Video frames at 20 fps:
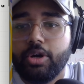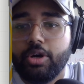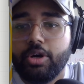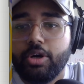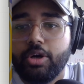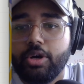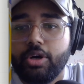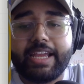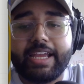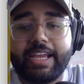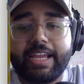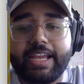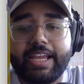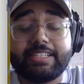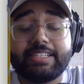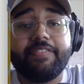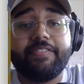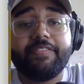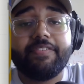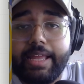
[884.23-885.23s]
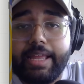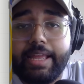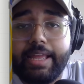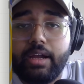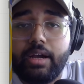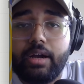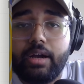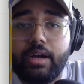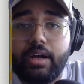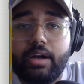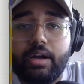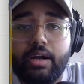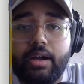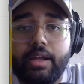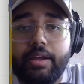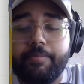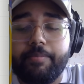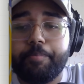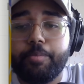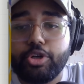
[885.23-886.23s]
push notifications are very
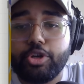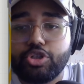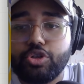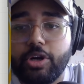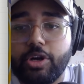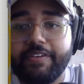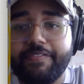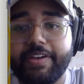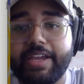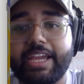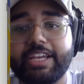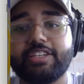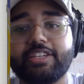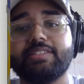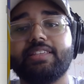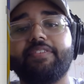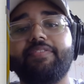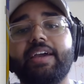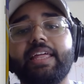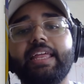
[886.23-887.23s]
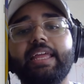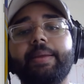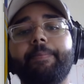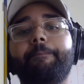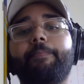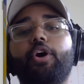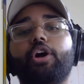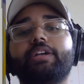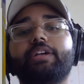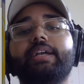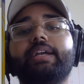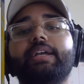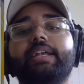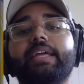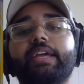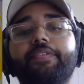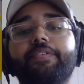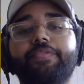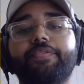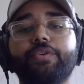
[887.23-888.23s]
Push notifications are very important
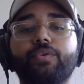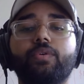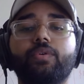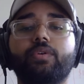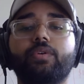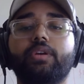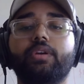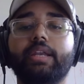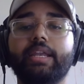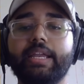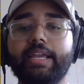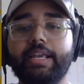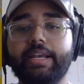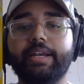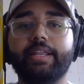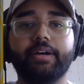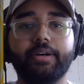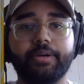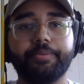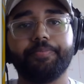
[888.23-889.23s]
if you need